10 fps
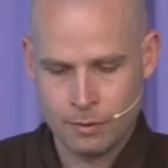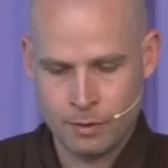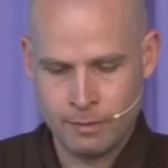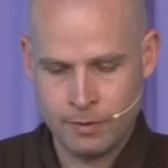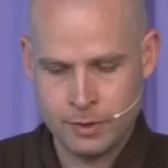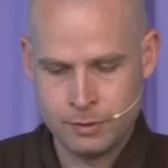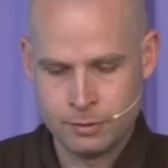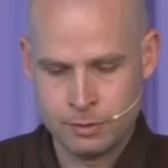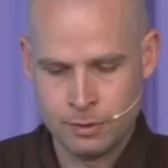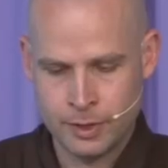I invite you
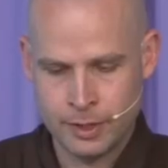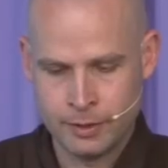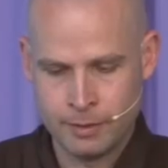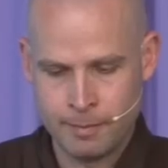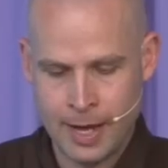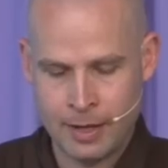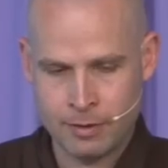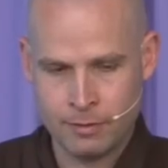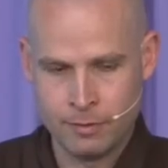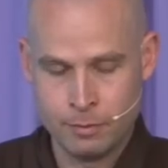to look at the
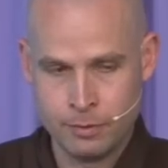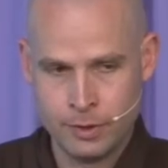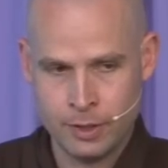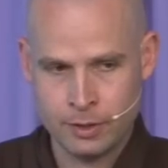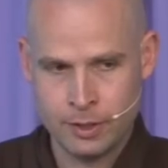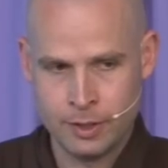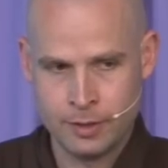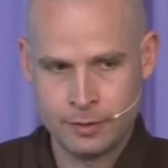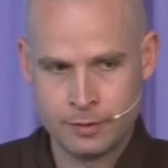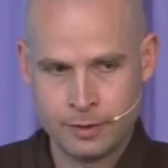path of the Buddha and
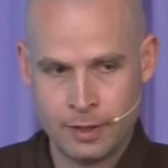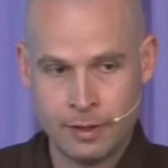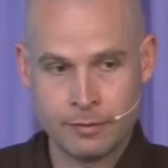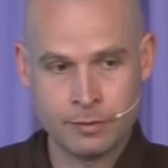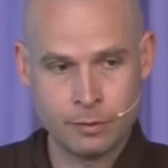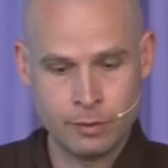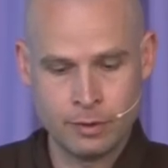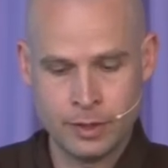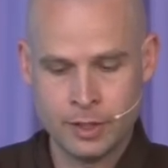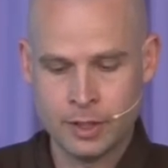his life
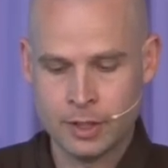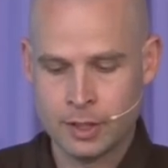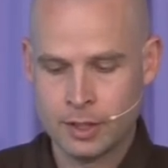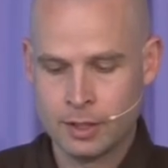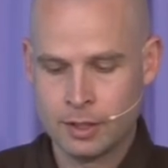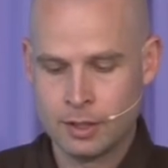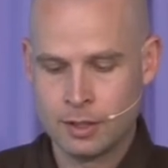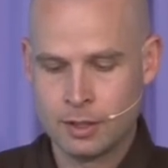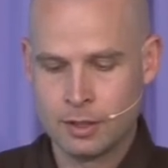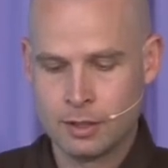story
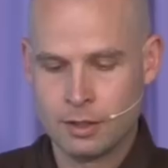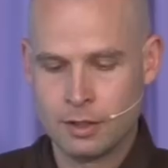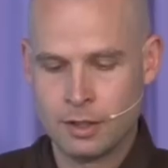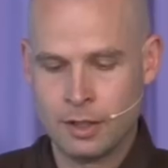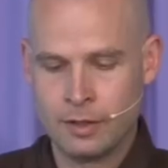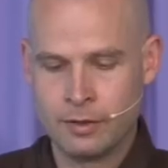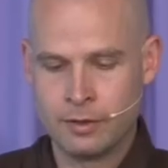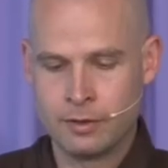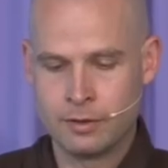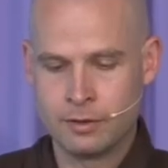
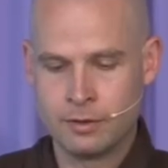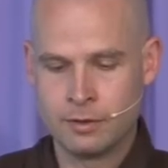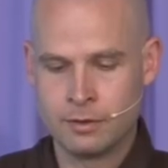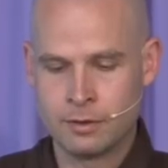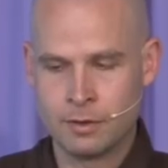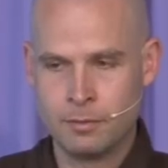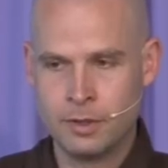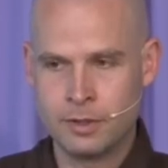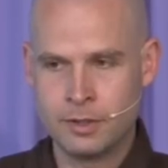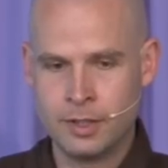and the
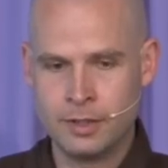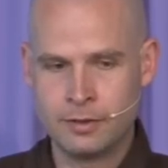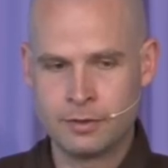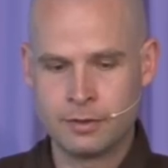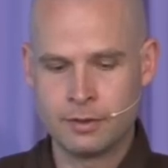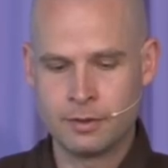community he's